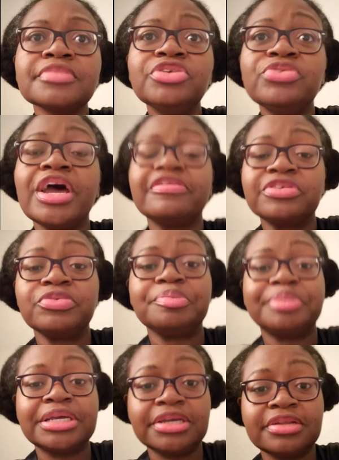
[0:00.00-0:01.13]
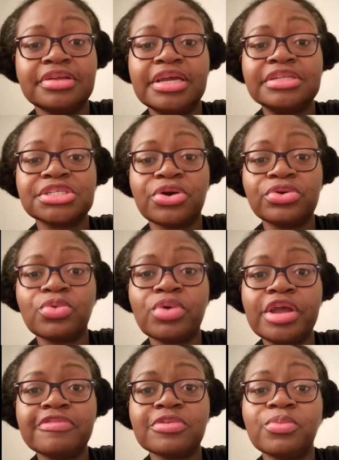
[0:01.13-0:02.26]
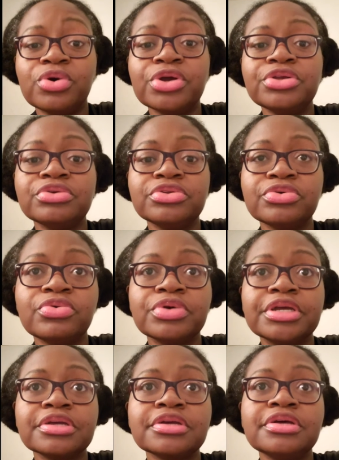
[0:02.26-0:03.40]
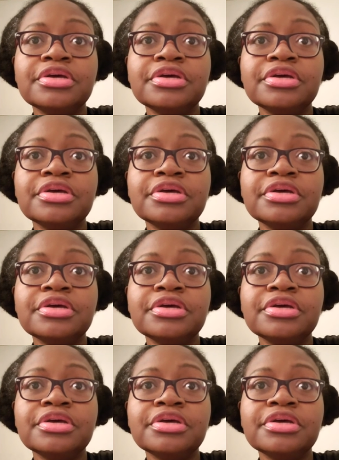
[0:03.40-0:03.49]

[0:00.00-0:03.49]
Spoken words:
You have to repent and turn away from what you're doing.